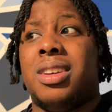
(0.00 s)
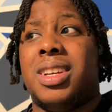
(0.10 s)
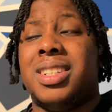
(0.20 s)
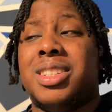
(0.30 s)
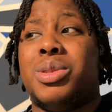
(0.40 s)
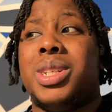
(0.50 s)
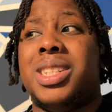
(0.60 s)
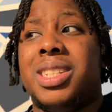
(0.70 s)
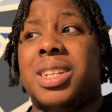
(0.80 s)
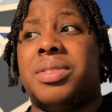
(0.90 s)
It's the
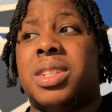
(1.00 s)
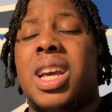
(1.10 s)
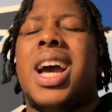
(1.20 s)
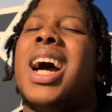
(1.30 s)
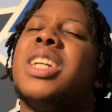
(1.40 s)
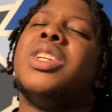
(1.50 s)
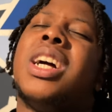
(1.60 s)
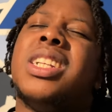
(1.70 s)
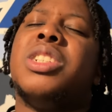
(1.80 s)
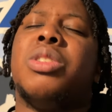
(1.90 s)
26th. Actually, no, I
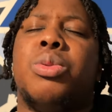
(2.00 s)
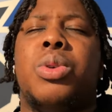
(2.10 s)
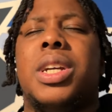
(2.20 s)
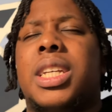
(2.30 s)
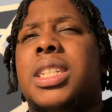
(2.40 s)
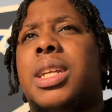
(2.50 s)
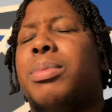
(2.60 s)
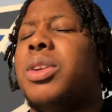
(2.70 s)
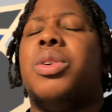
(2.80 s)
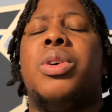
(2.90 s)
did drink water yesterday,
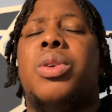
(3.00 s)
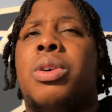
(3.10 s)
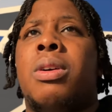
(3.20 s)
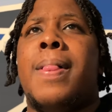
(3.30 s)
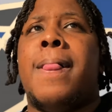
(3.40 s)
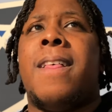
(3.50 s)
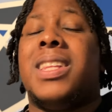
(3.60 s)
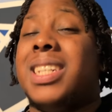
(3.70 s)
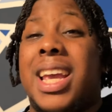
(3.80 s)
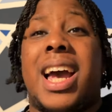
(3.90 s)
but not a lot. Today, I